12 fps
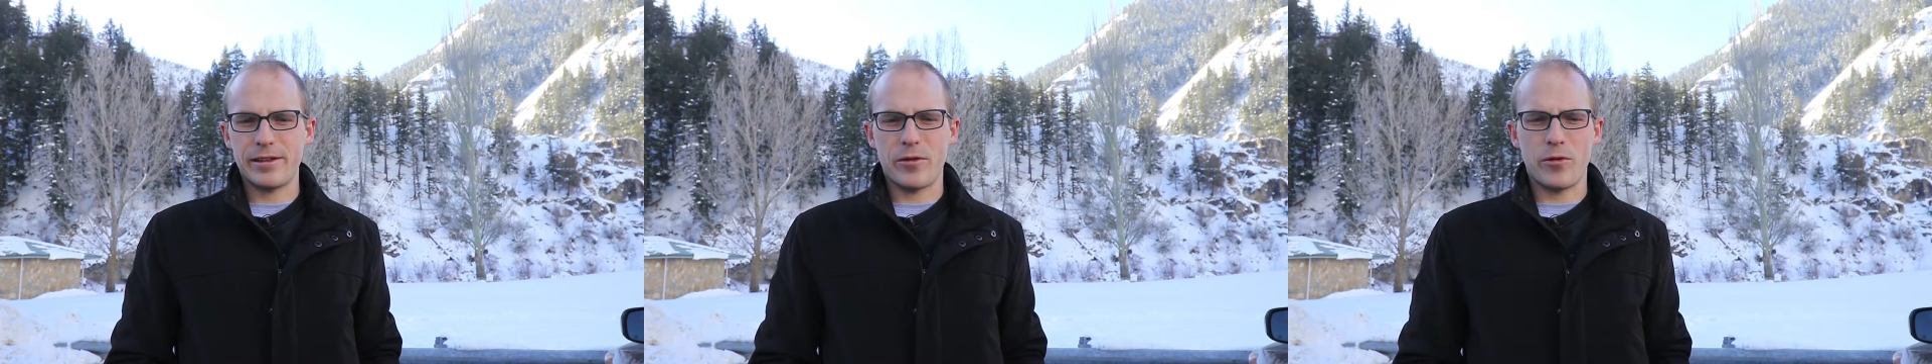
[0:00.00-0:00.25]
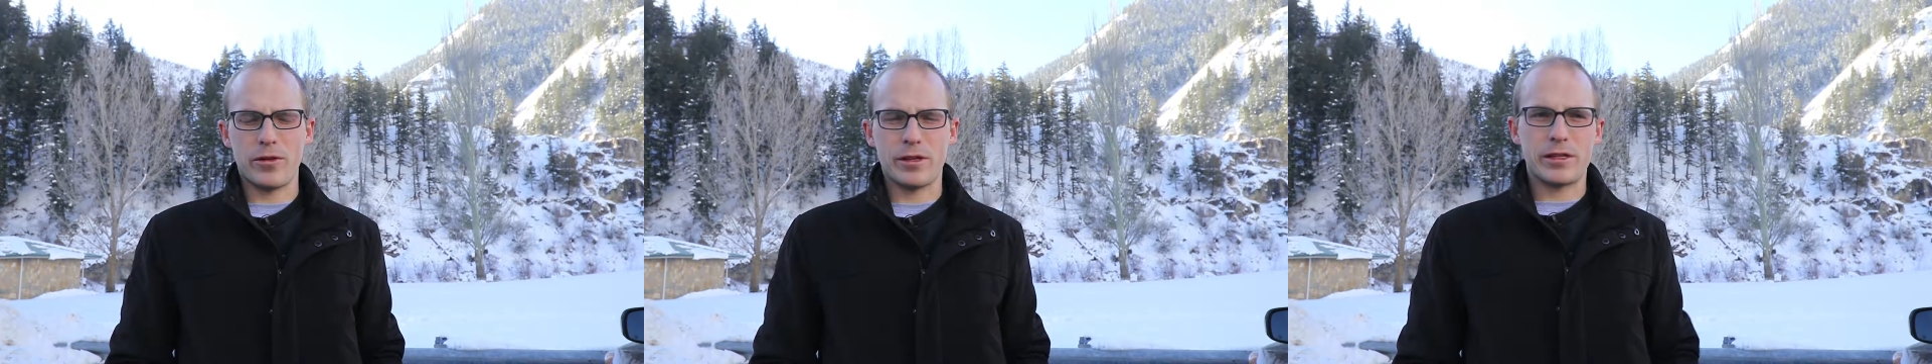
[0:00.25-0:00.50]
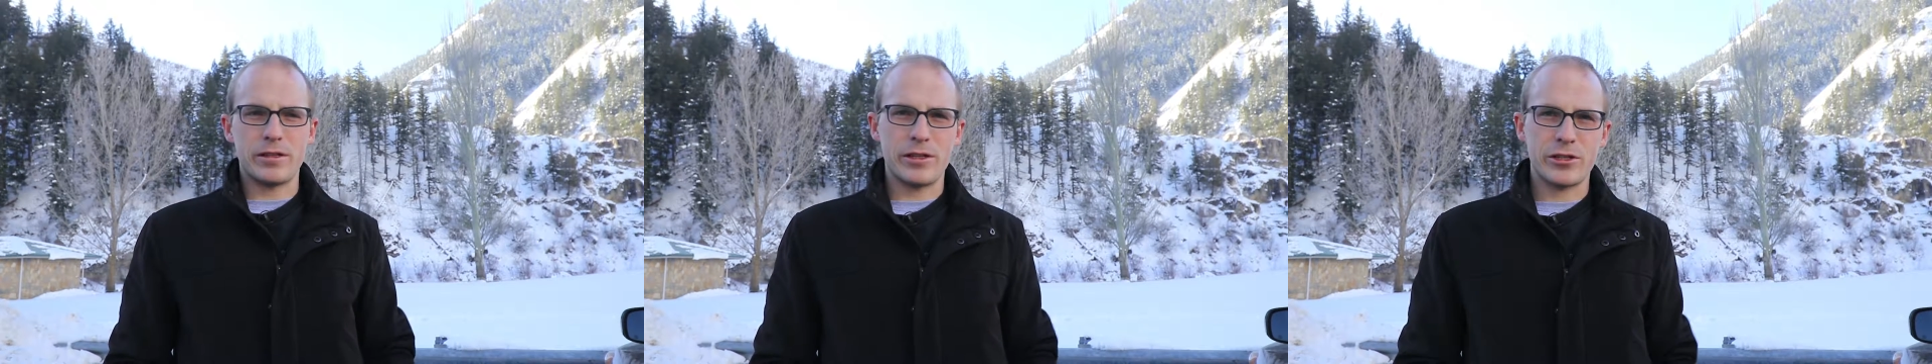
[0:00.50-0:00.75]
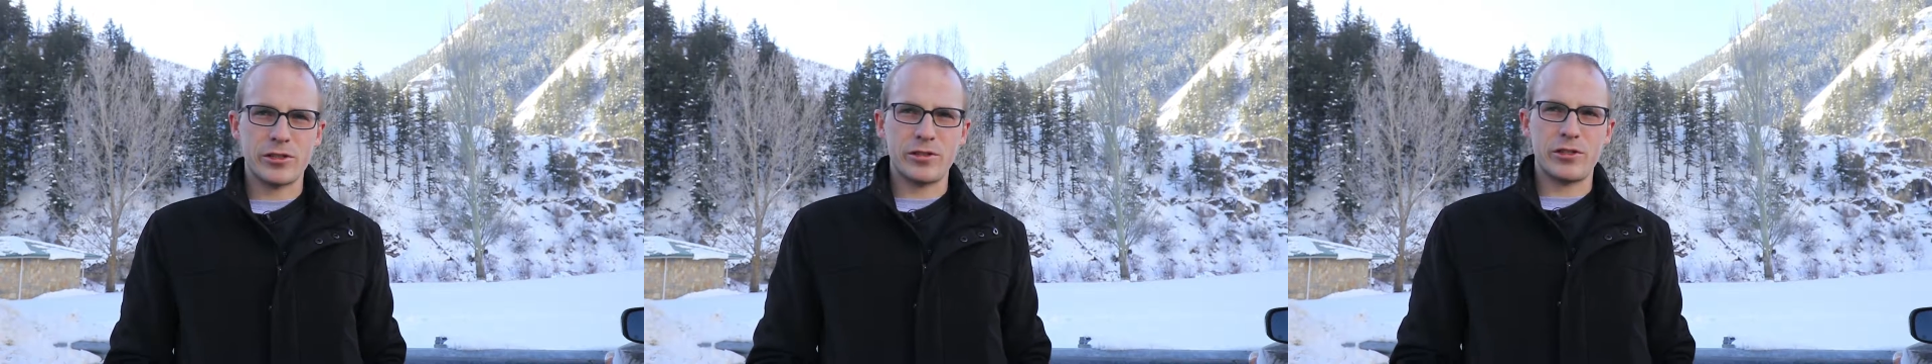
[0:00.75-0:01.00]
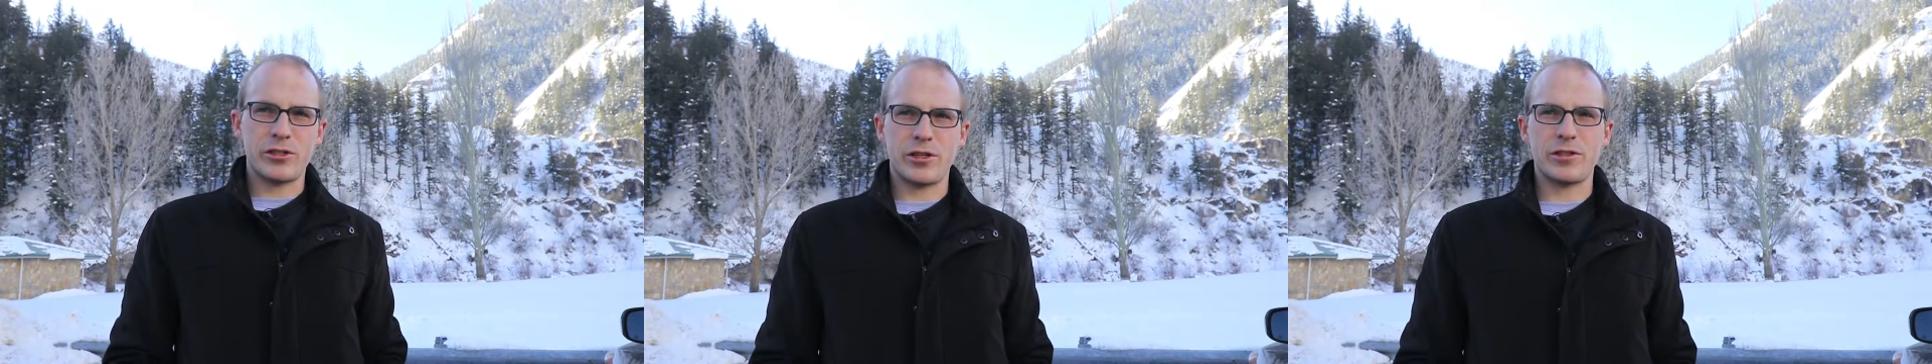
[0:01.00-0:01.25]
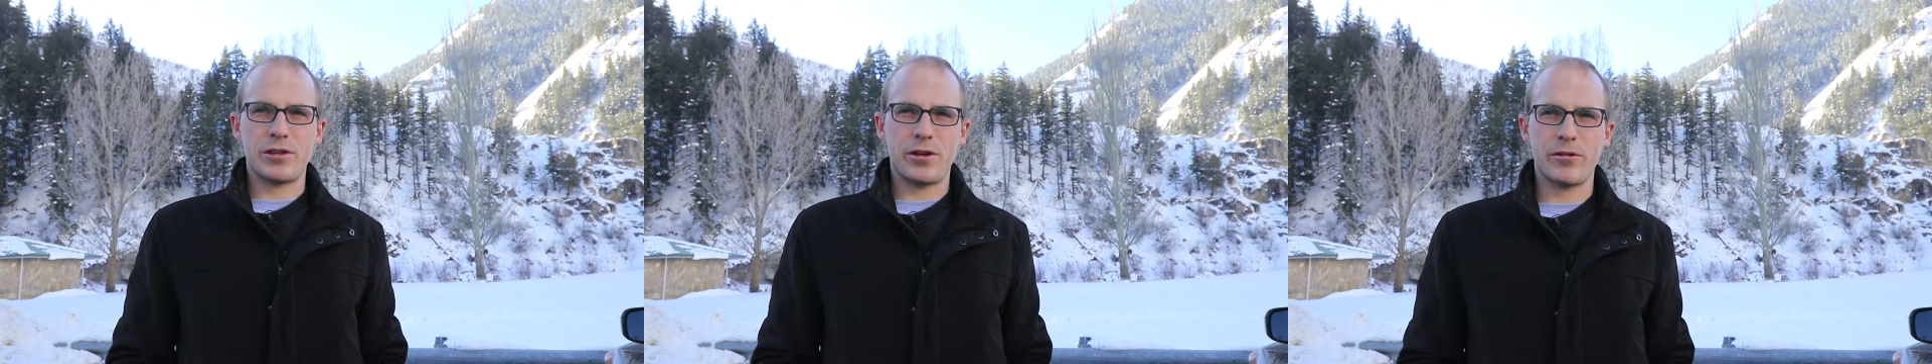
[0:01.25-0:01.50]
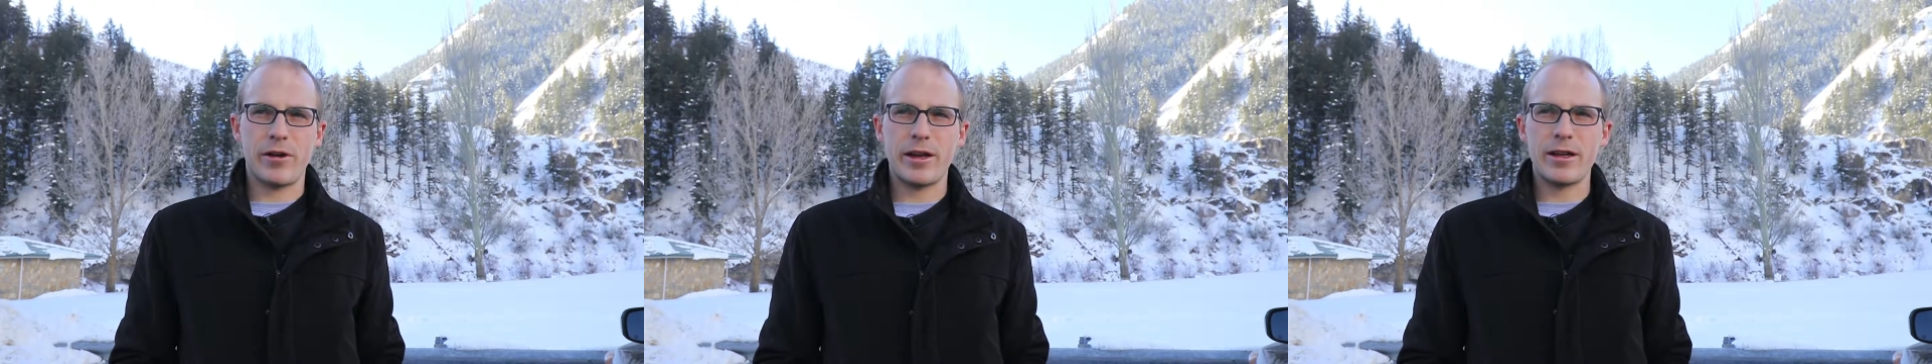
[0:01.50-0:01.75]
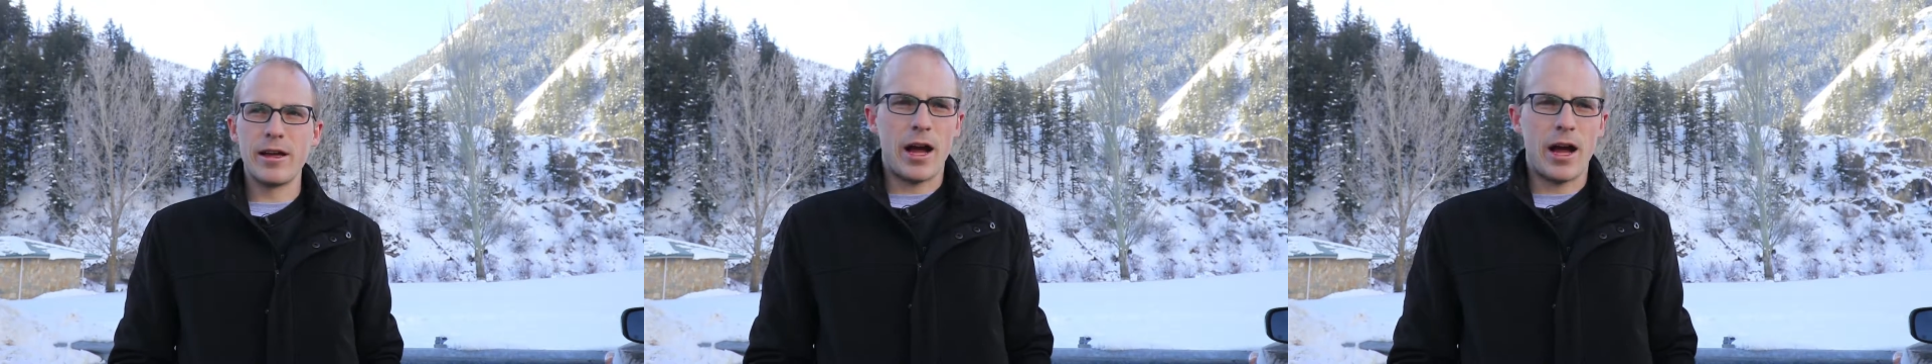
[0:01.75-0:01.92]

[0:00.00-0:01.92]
or the conditions just aren't right.